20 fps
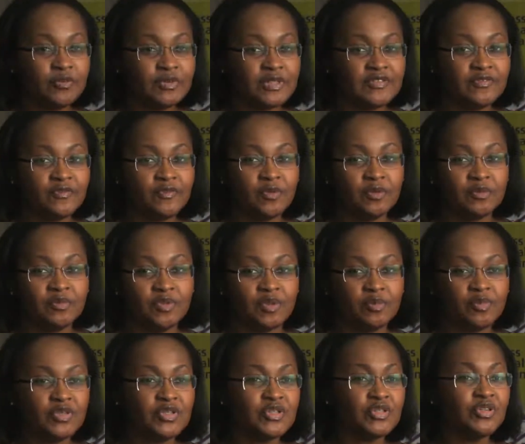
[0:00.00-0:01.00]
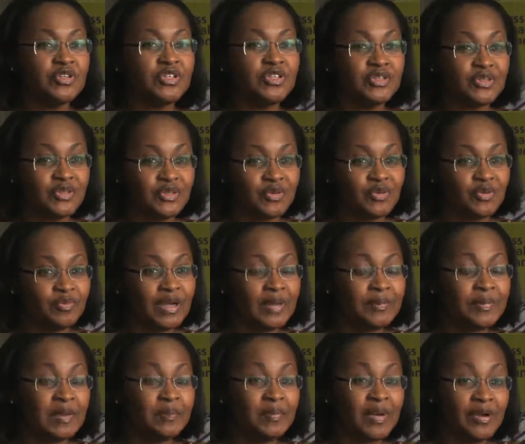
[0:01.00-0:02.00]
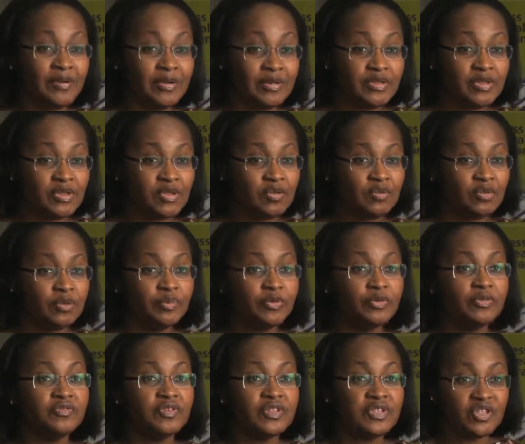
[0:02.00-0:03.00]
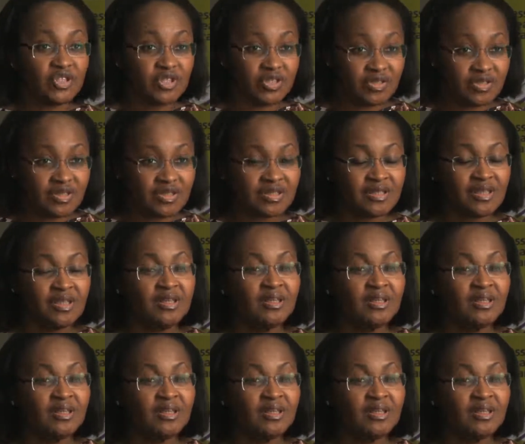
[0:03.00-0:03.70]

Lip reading: was formed almost 30 years ago by my parents, who are both physicians,